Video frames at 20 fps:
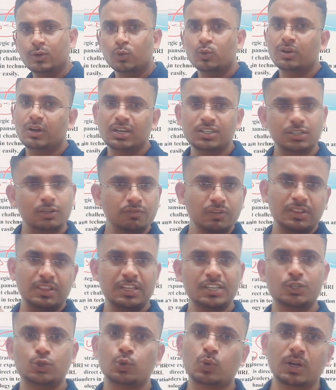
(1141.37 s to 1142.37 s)
good relation with
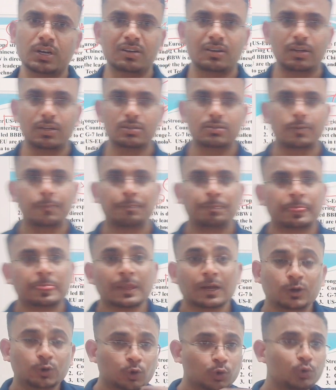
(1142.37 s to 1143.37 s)
these two countries,
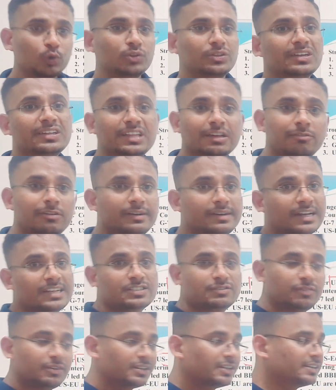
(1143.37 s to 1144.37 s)
don't you think they will
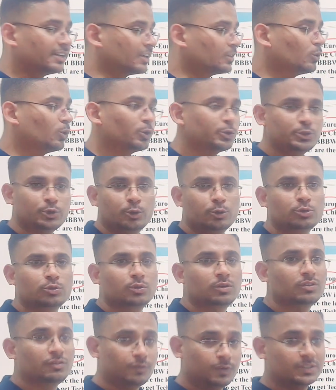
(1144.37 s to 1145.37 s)
transfer the technology
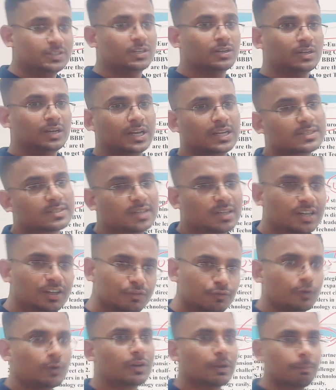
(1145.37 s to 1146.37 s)
also for certain extent,
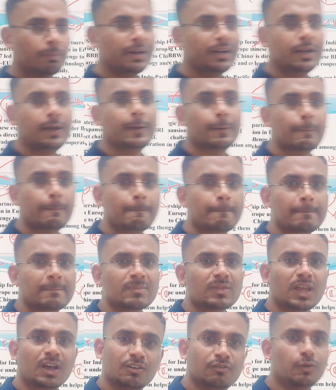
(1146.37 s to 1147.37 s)
if not completely,
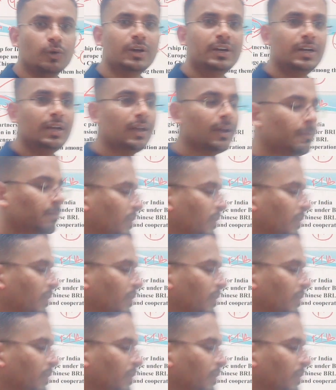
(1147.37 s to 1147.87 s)
for India?